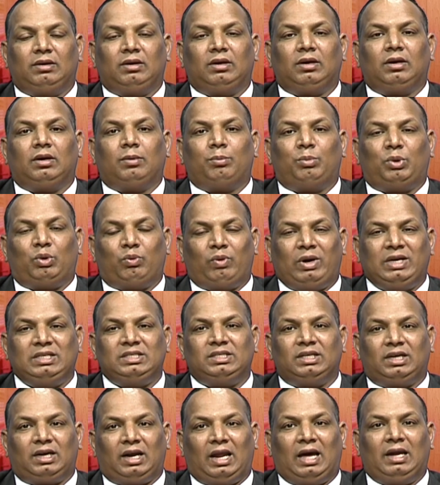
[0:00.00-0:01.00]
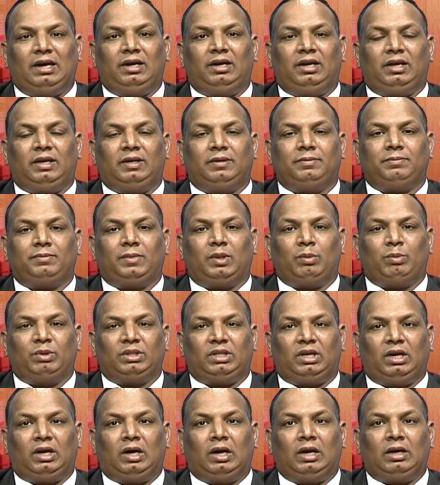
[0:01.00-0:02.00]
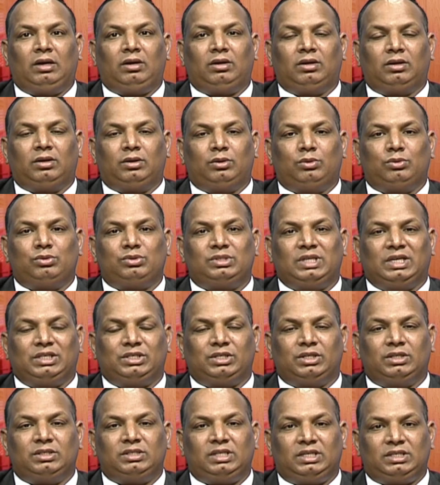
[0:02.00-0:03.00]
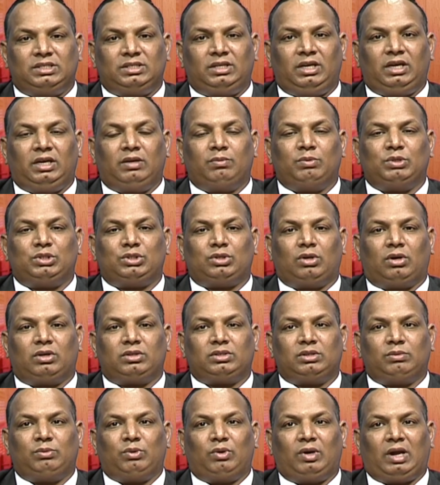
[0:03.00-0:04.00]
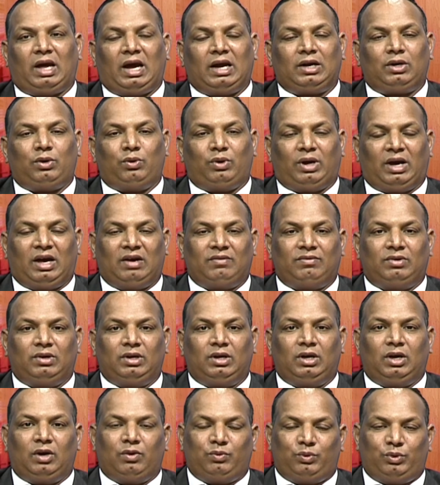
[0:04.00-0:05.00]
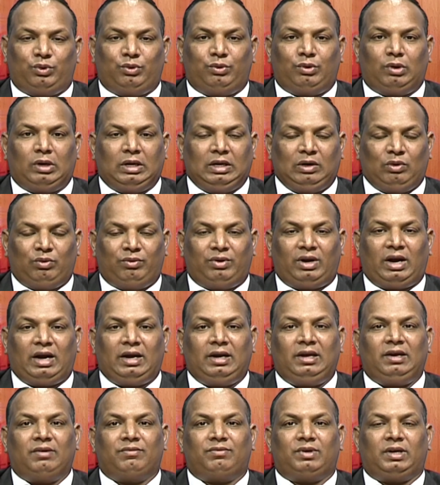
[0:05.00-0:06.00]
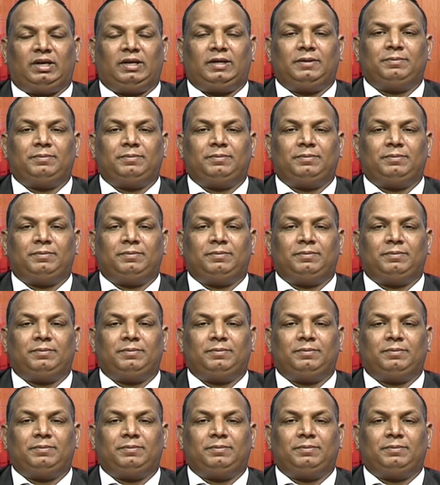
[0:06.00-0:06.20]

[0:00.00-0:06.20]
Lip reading: provides a clarity with regard to section 60, which talks about Act to have an overriding effect.